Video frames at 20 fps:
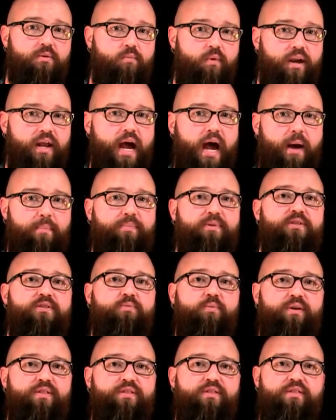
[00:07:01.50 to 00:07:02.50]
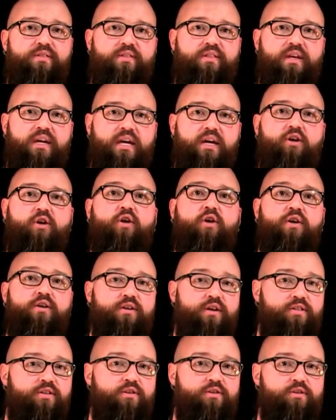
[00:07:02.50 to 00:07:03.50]
what happens with the current
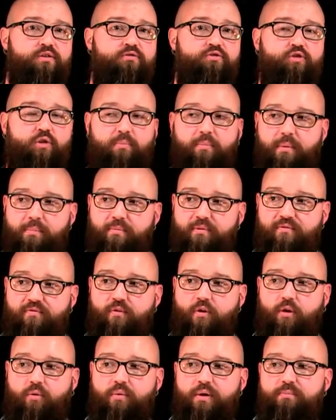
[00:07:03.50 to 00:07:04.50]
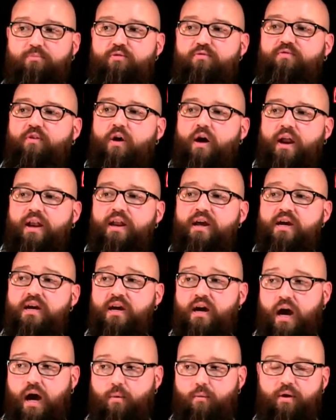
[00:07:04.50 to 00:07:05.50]
on the neutral. But before we move on,
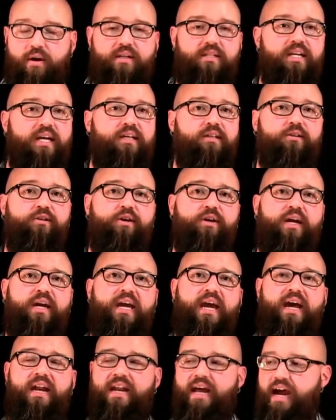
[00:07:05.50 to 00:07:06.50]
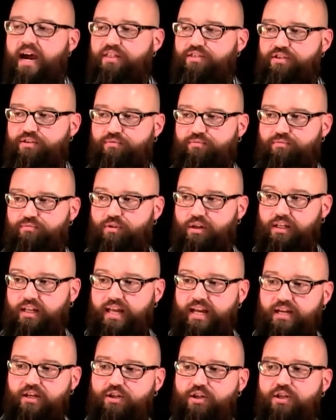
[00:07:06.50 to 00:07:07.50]
I want to take a look again at the
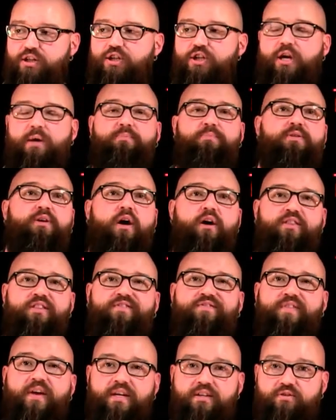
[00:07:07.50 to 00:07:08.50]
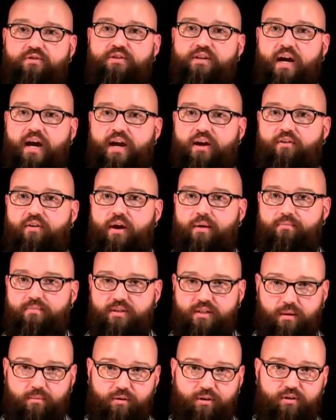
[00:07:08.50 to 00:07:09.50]
relationships on the phasor diagram,
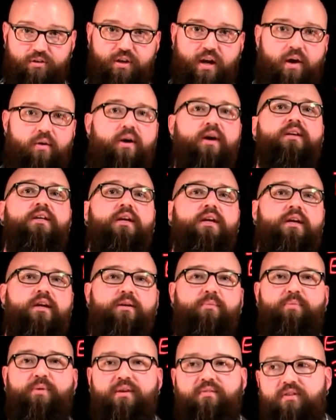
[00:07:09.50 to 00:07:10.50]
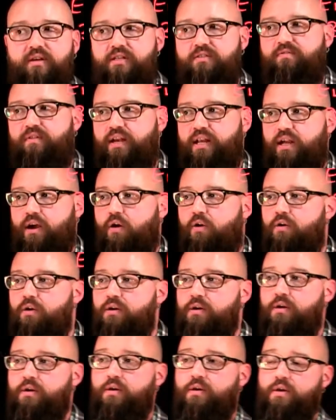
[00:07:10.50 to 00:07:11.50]
similar to how I did it in a previous video.
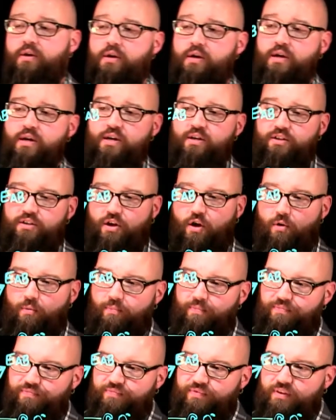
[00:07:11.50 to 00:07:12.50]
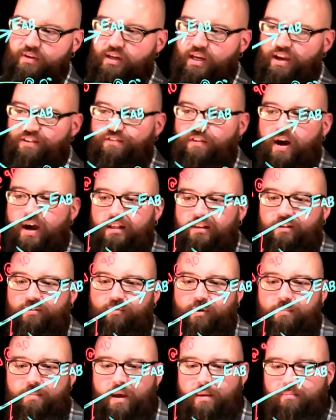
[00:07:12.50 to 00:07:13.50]
So, if I
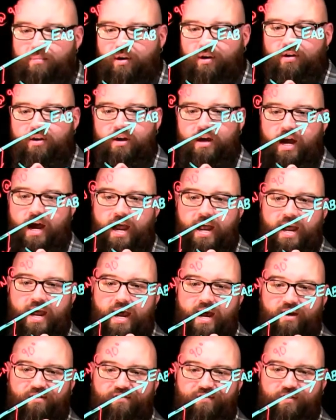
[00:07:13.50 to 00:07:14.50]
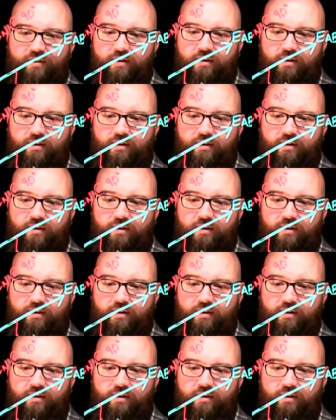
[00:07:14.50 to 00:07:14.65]
remember, I have